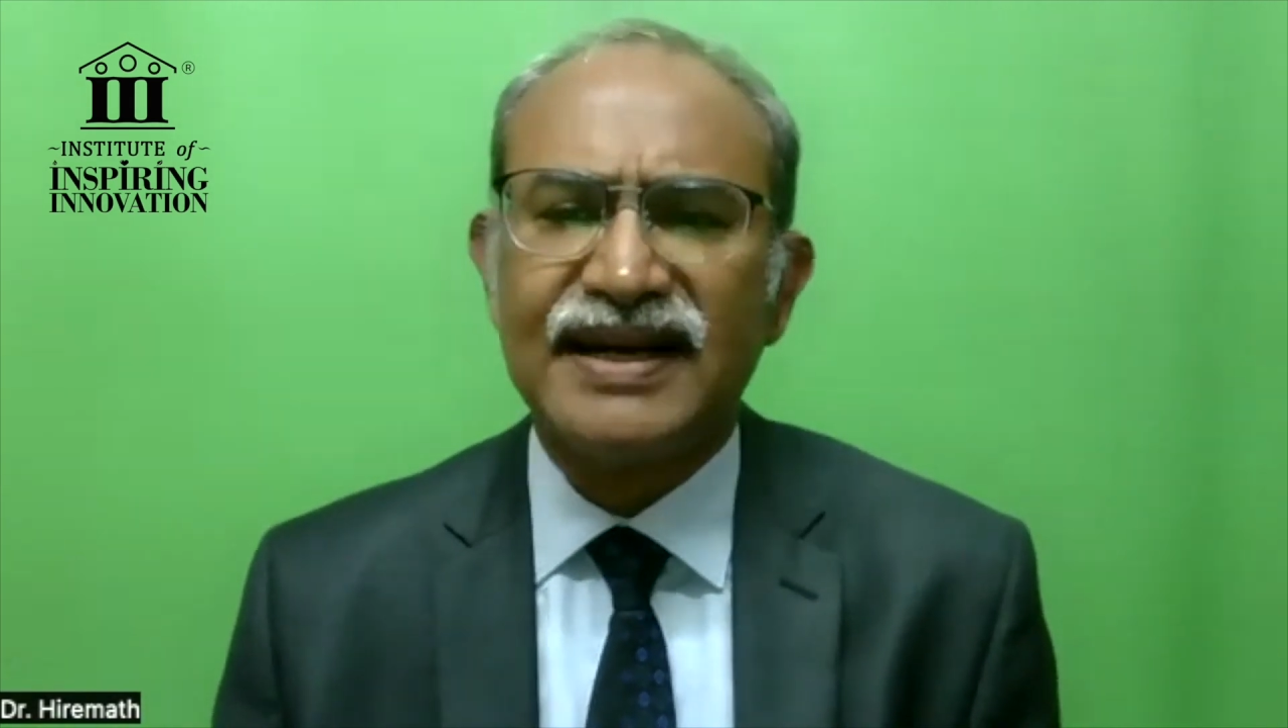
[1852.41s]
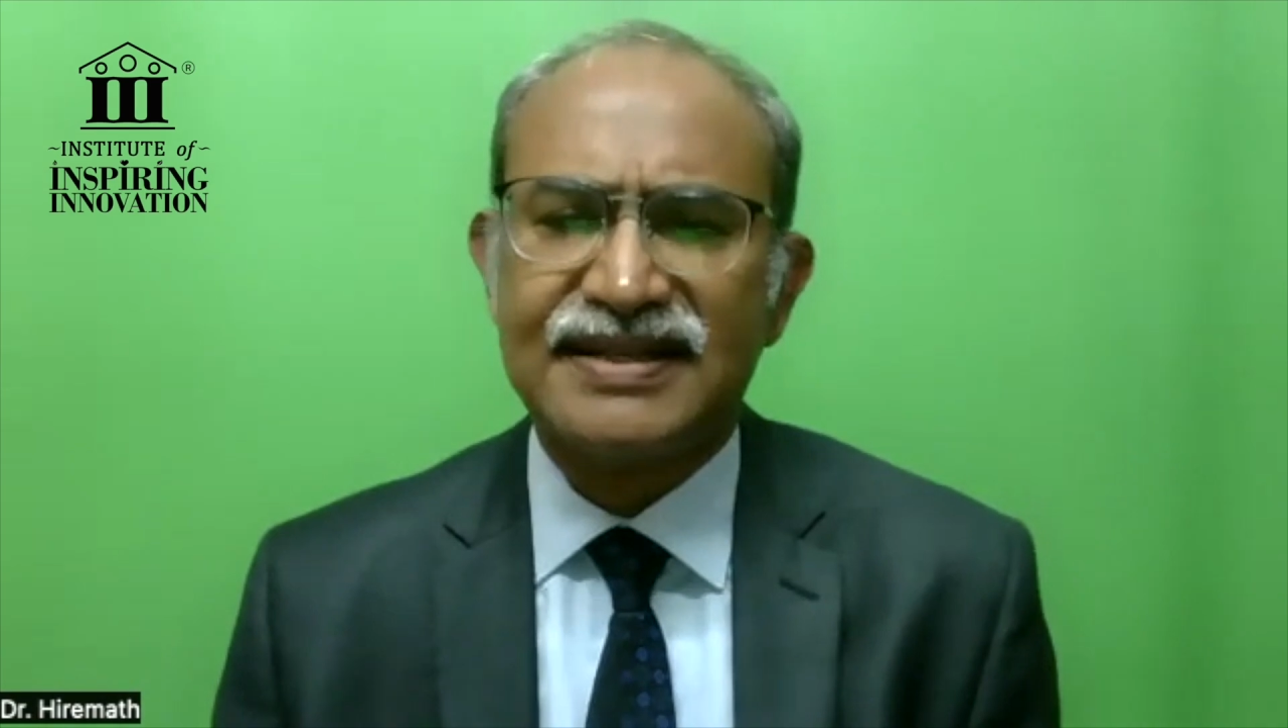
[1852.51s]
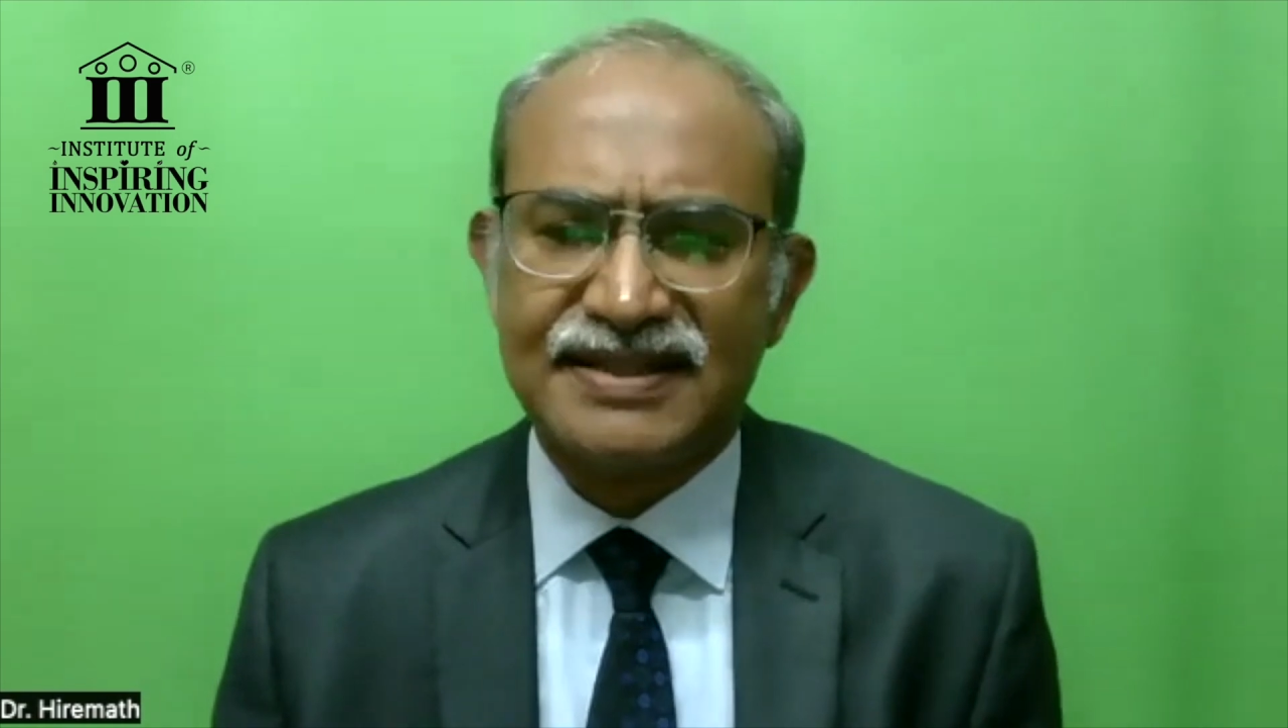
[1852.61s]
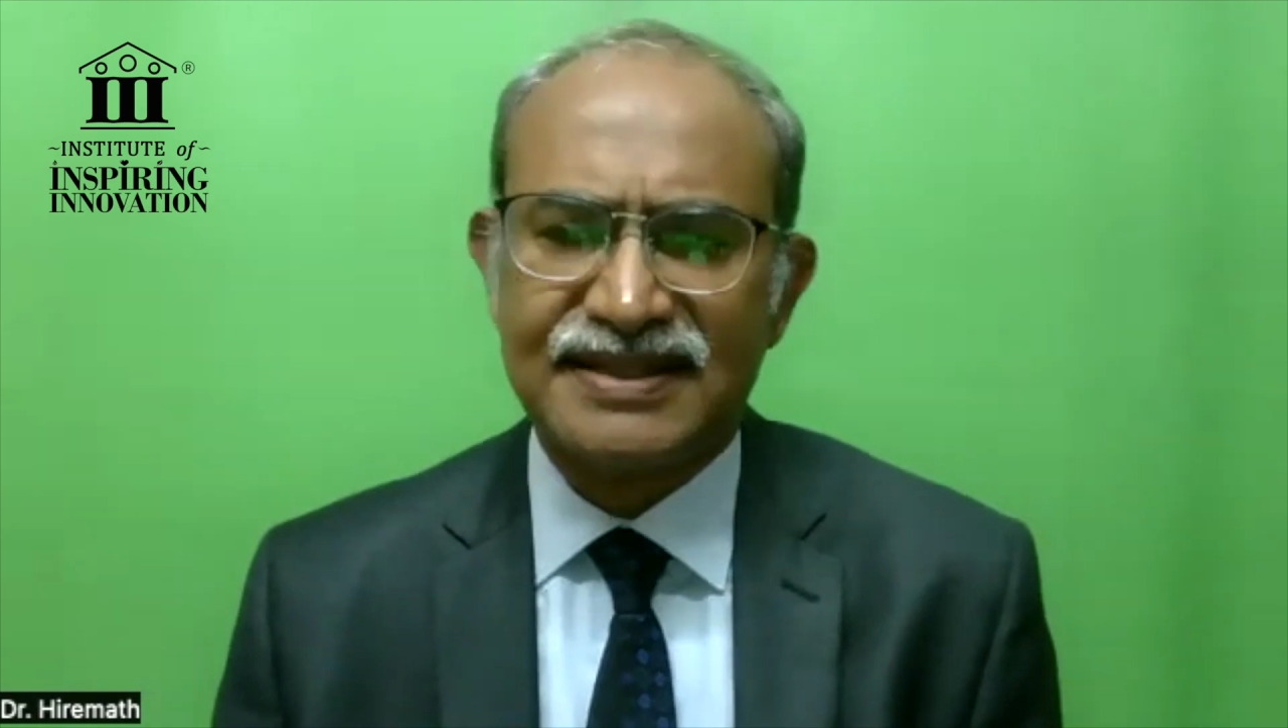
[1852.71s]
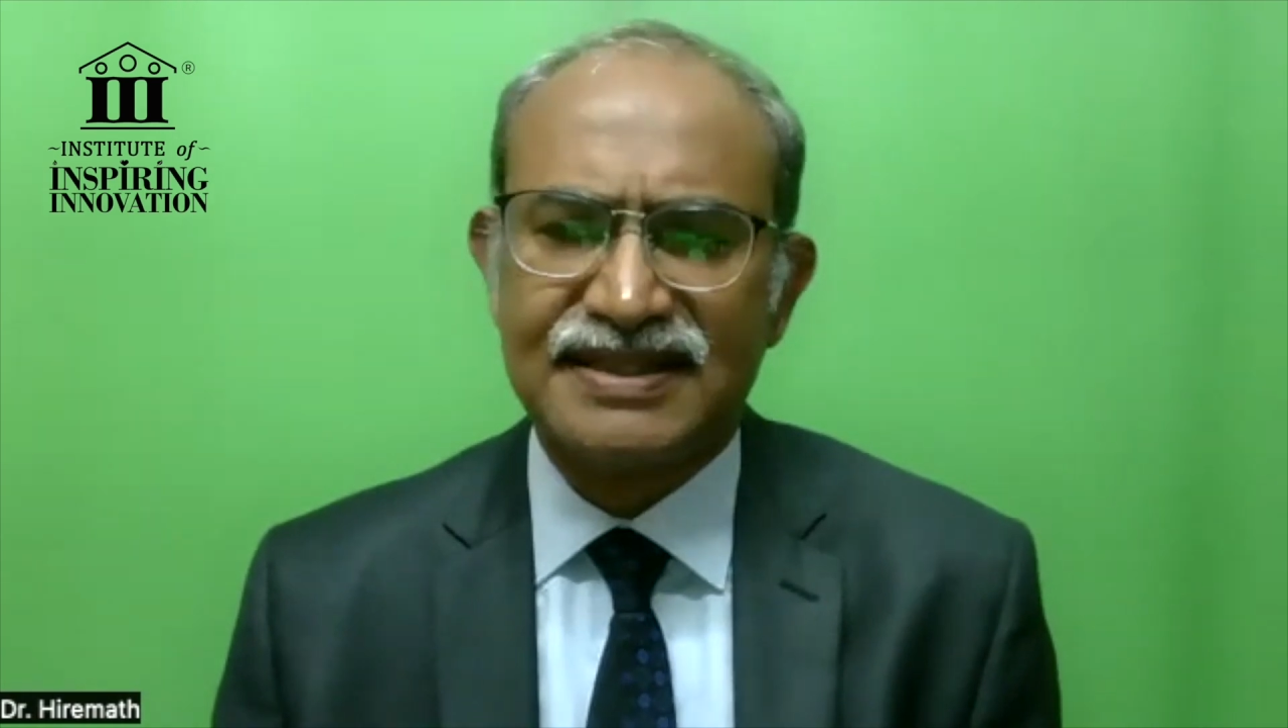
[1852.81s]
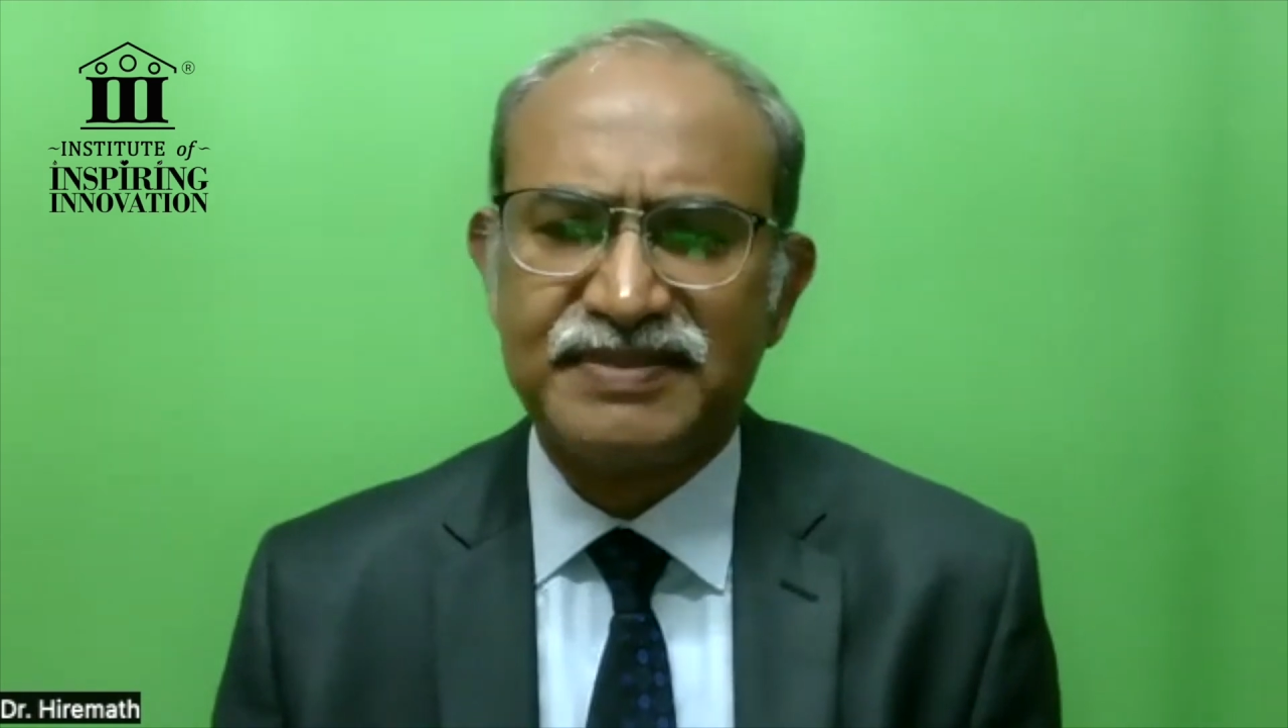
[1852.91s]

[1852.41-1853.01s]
heart surgery,